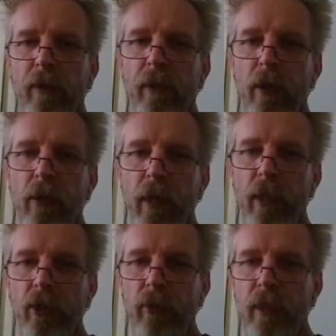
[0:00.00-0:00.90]
No
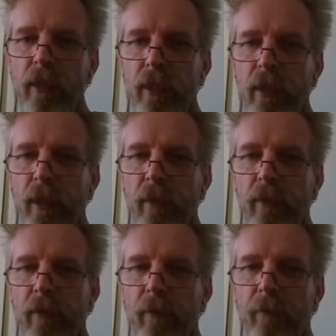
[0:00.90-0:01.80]
SOS detected
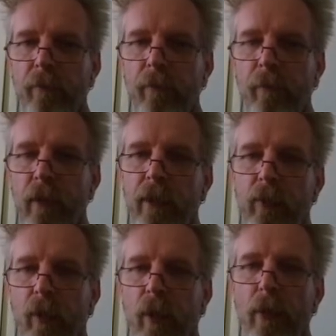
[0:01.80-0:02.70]
is
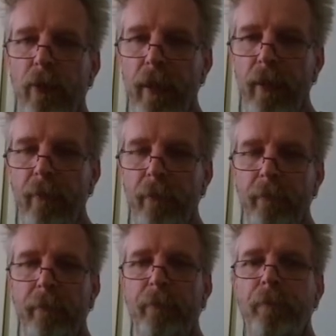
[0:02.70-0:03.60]
one thing.
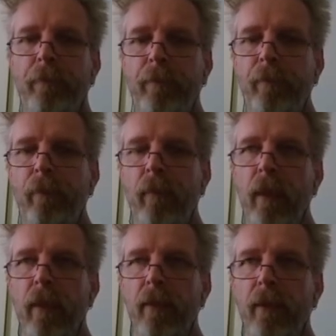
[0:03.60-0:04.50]

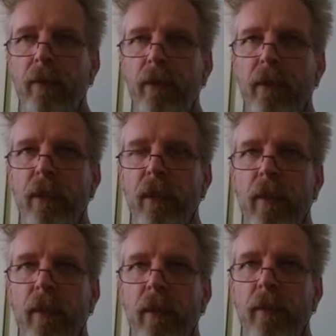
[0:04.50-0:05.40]
It tells us
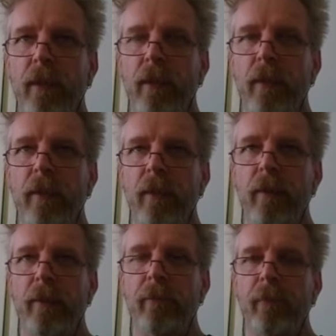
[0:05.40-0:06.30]
the
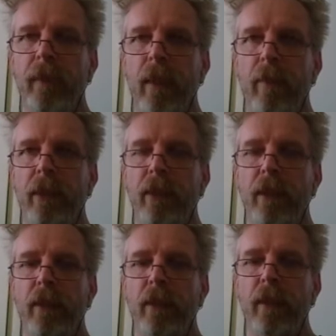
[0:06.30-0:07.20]
damage is